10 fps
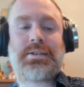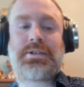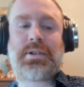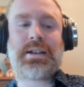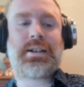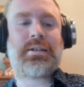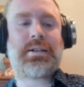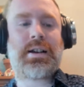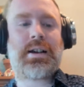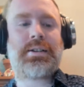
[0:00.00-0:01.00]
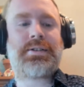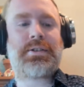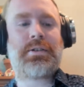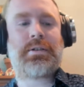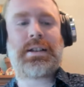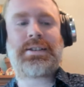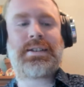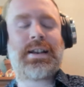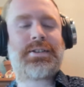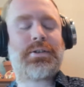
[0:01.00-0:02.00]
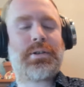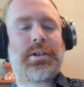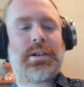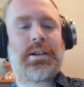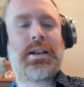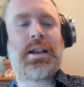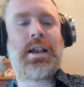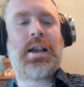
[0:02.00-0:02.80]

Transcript: strikeout guy, so that's not so good.